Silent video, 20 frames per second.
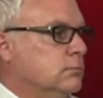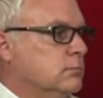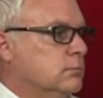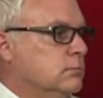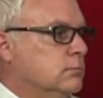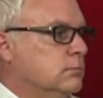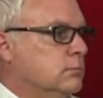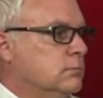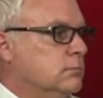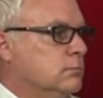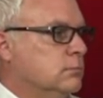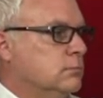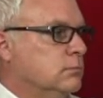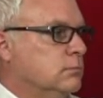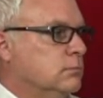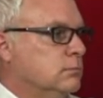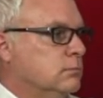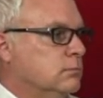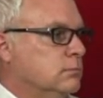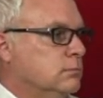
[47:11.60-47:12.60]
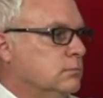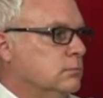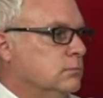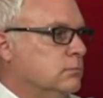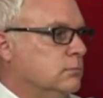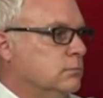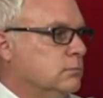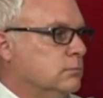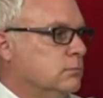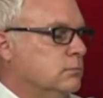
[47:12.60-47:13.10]

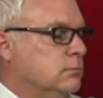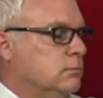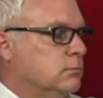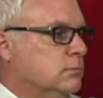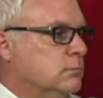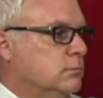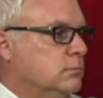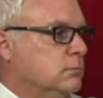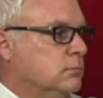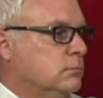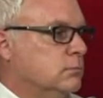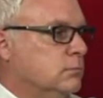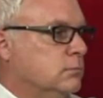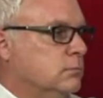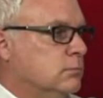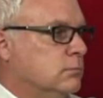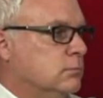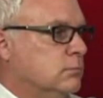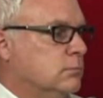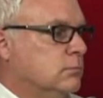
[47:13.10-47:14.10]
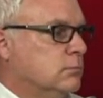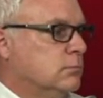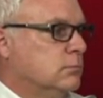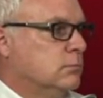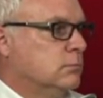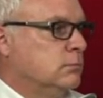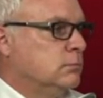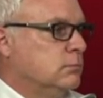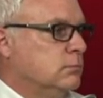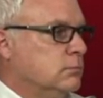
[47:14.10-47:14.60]

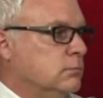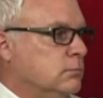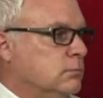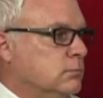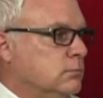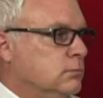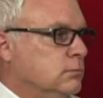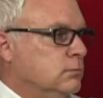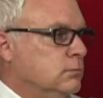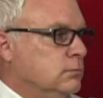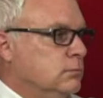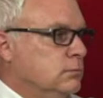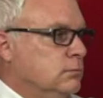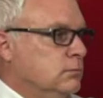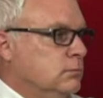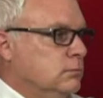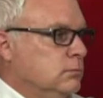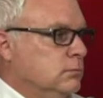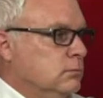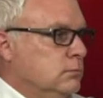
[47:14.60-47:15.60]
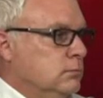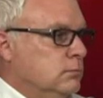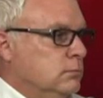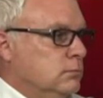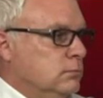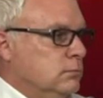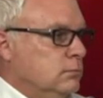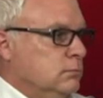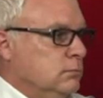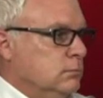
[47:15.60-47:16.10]

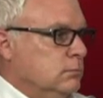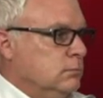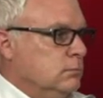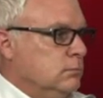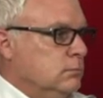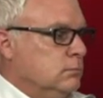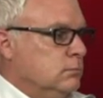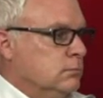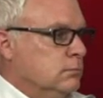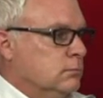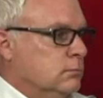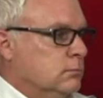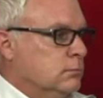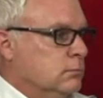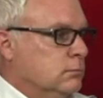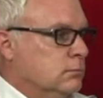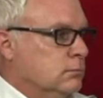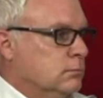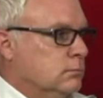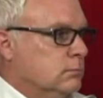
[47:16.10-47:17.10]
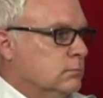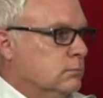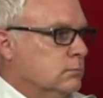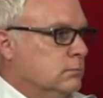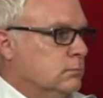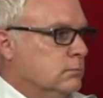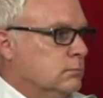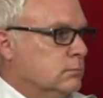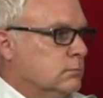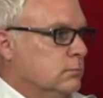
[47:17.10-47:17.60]

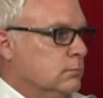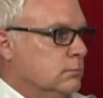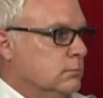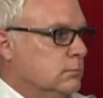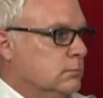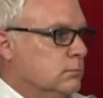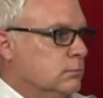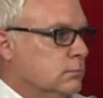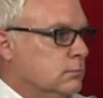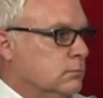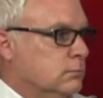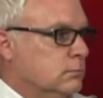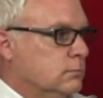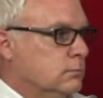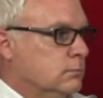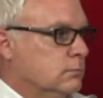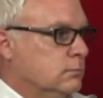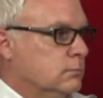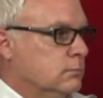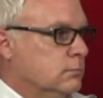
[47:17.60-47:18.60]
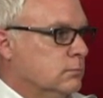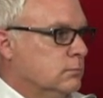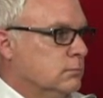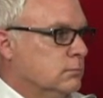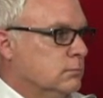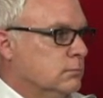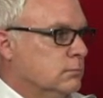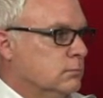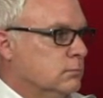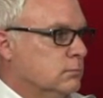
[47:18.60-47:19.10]

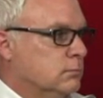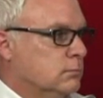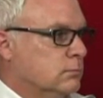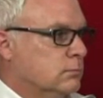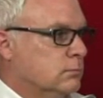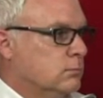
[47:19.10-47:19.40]
(not speaking)